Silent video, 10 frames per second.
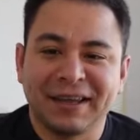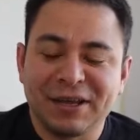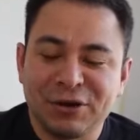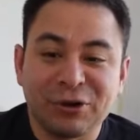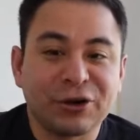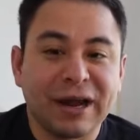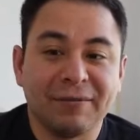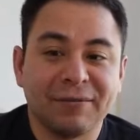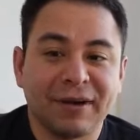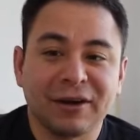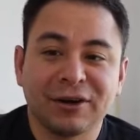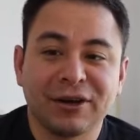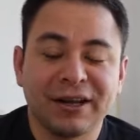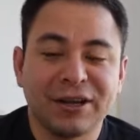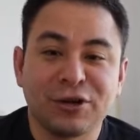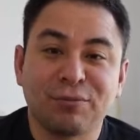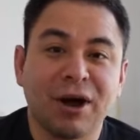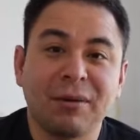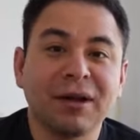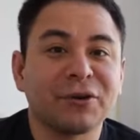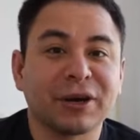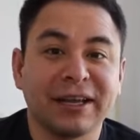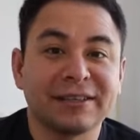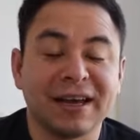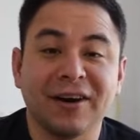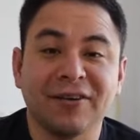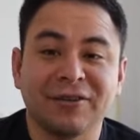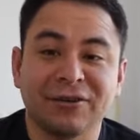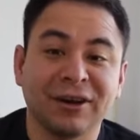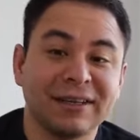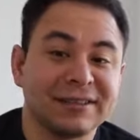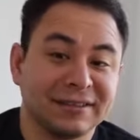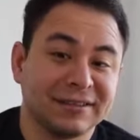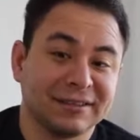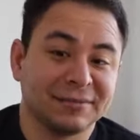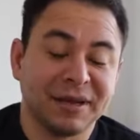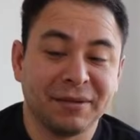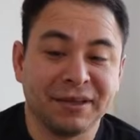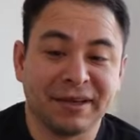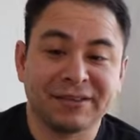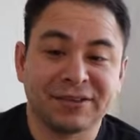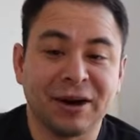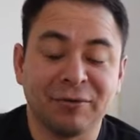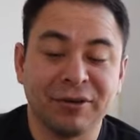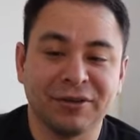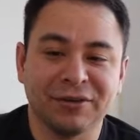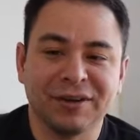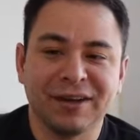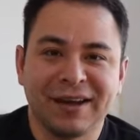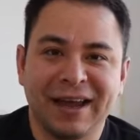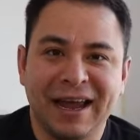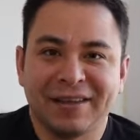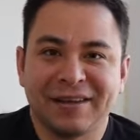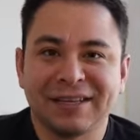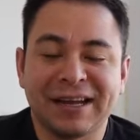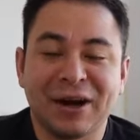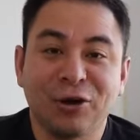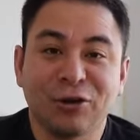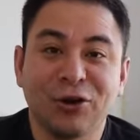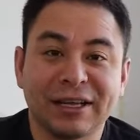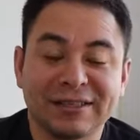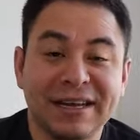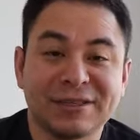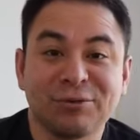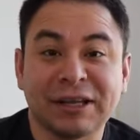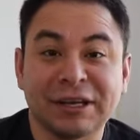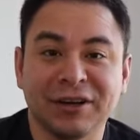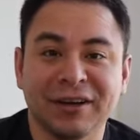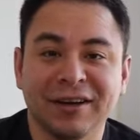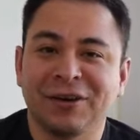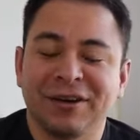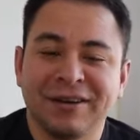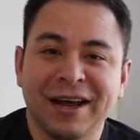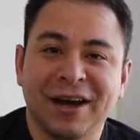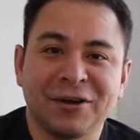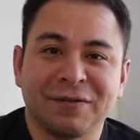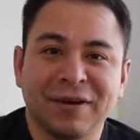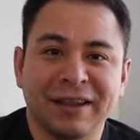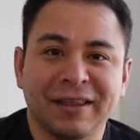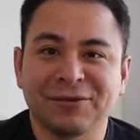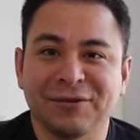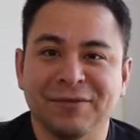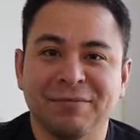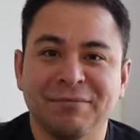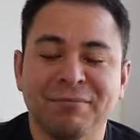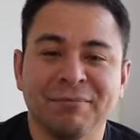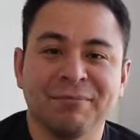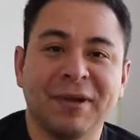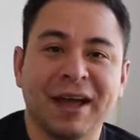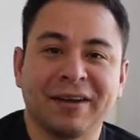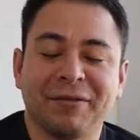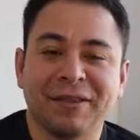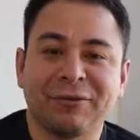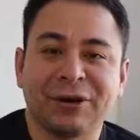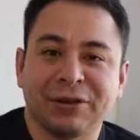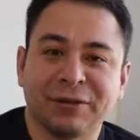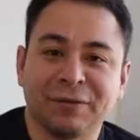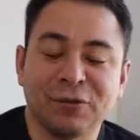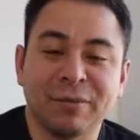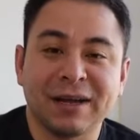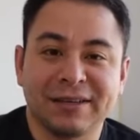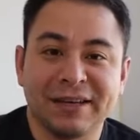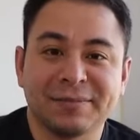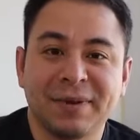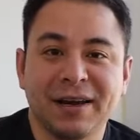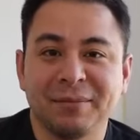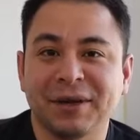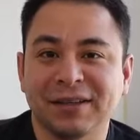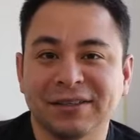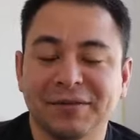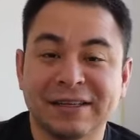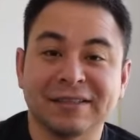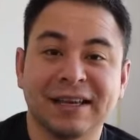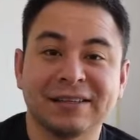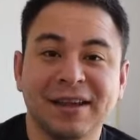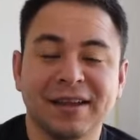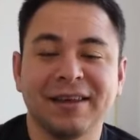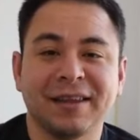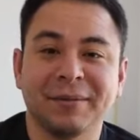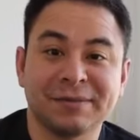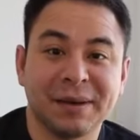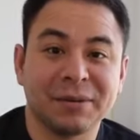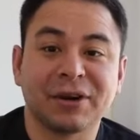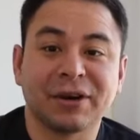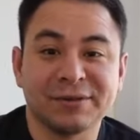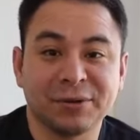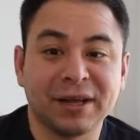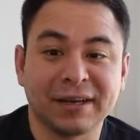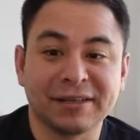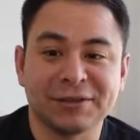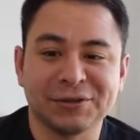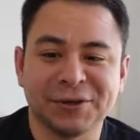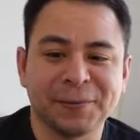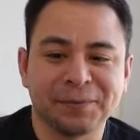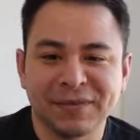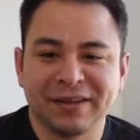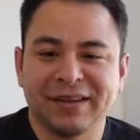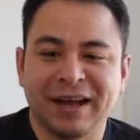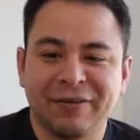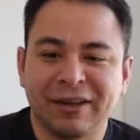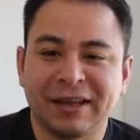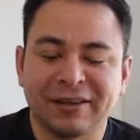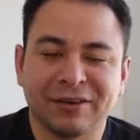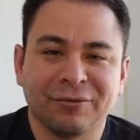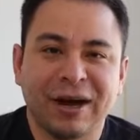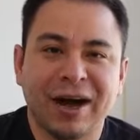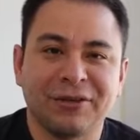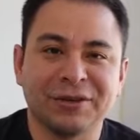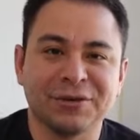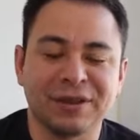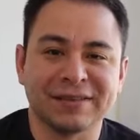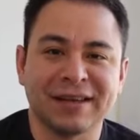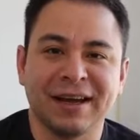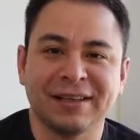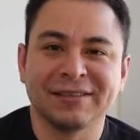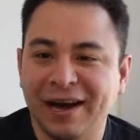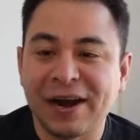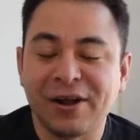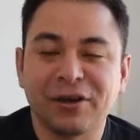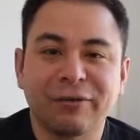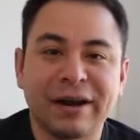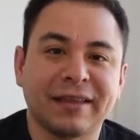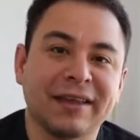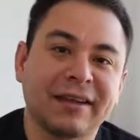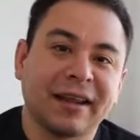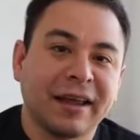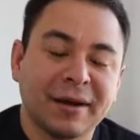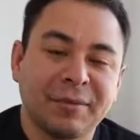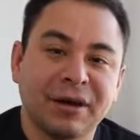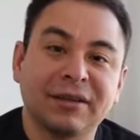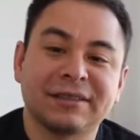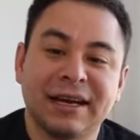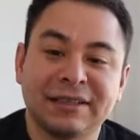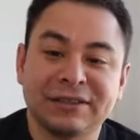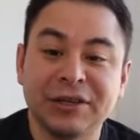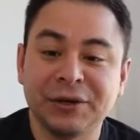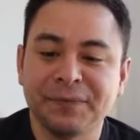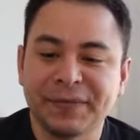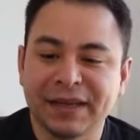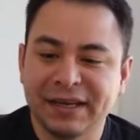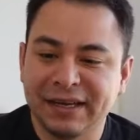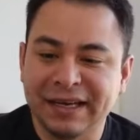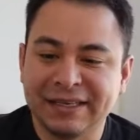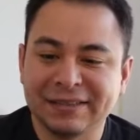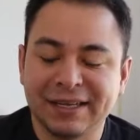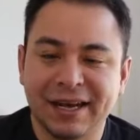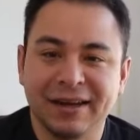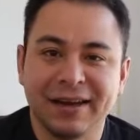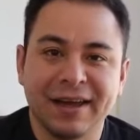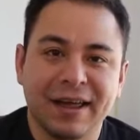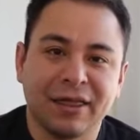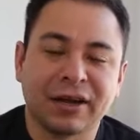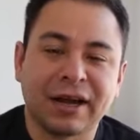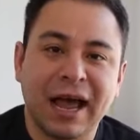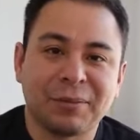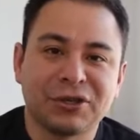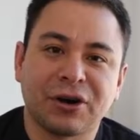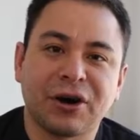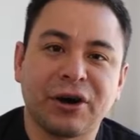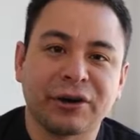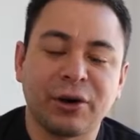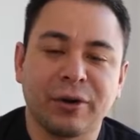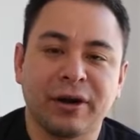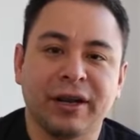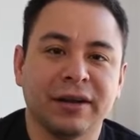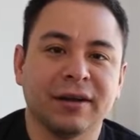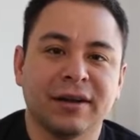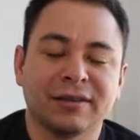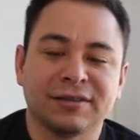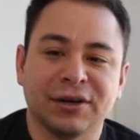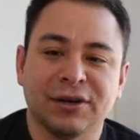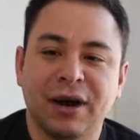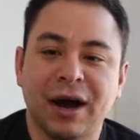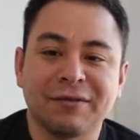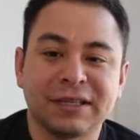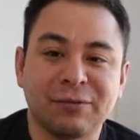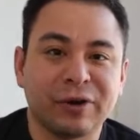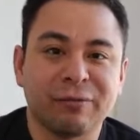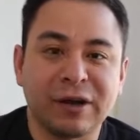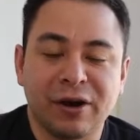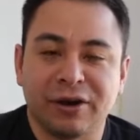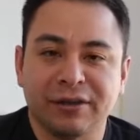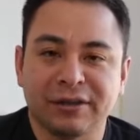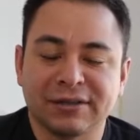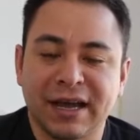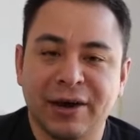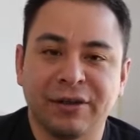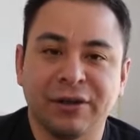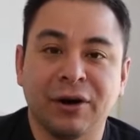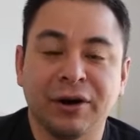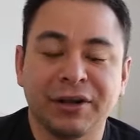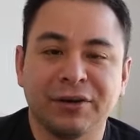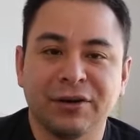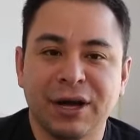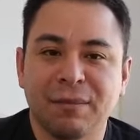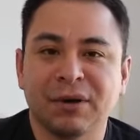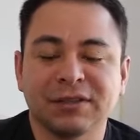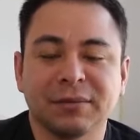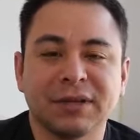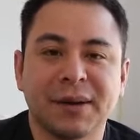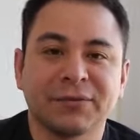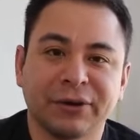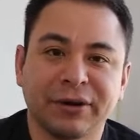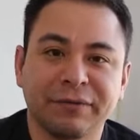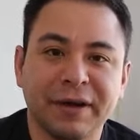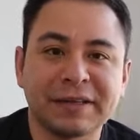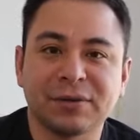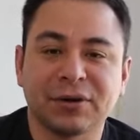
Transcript: when you're campfire cooking, you probably have your kids out, or at least this is maybe kids are out with you, and they're saying, oh, look, it tastes really good. Now you're fighting that sort of negative thing where the food might taste bad, because if these kids like it, that means maybe your kids will like it too. So I really like how they're doing these ads. Another great thing that I like about this ad too is that the captions are hard coded in. So obviously we heard the sound and the audio, but sometimes when you're on Facebook or